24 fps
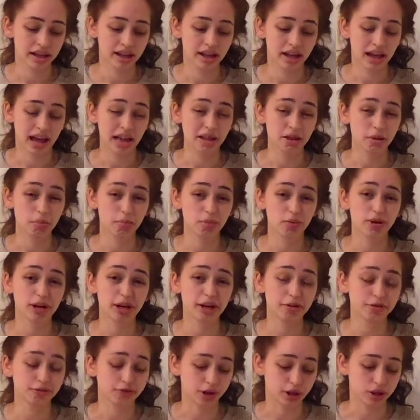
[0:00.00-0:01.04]
And the
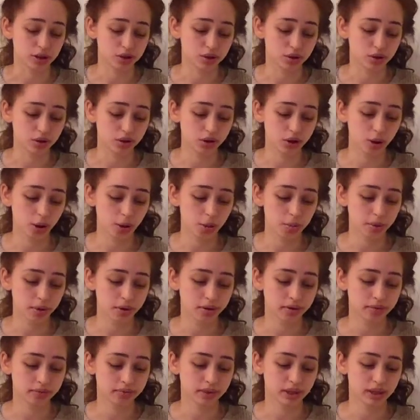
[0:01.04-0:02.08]
prefrontal lobe,
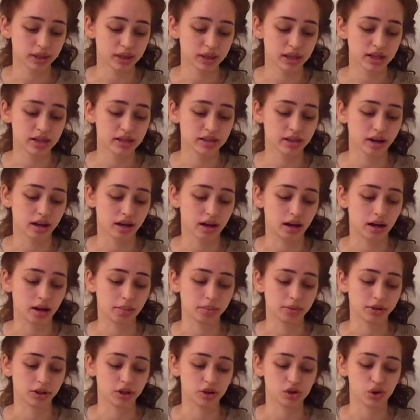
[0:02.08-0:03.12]
this is
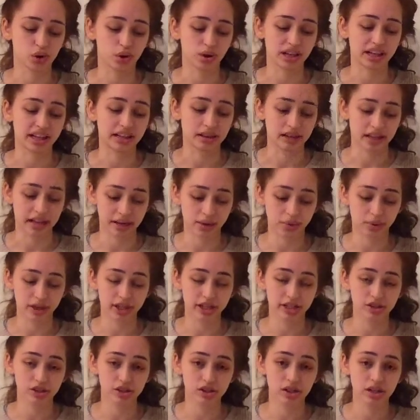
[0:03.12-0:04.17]
controlling
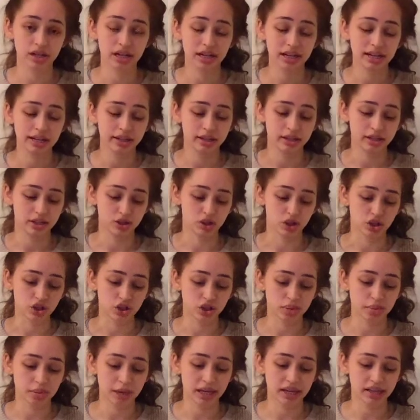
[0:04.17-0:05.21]
language,
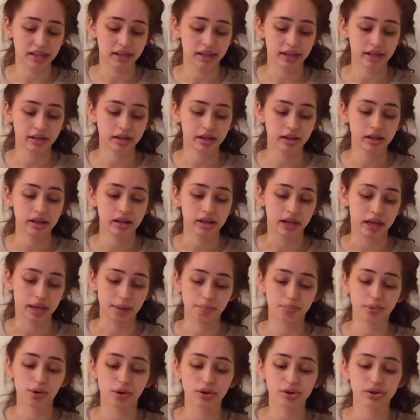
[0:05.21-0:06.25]
decision-making,
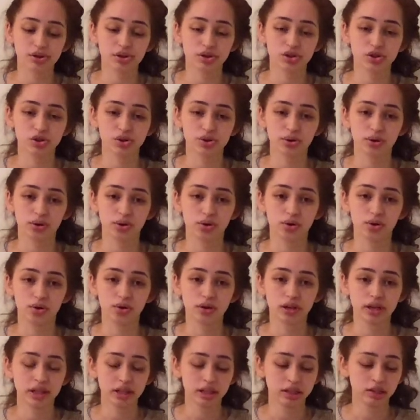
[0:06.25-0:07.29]
impulse control,
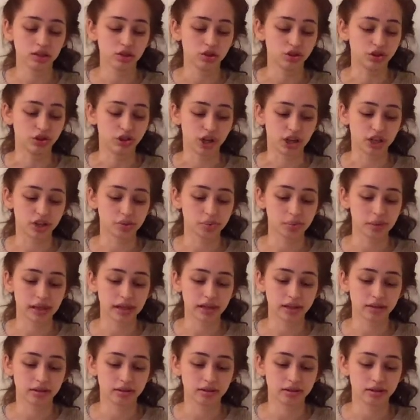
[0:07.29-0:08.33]

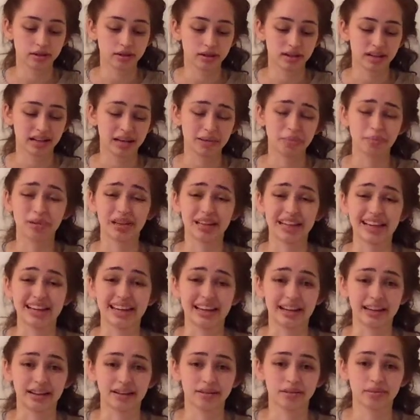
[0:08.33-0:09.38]
judgment, and
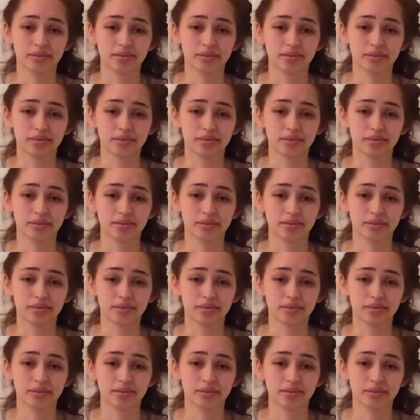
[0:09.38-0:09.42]
planning.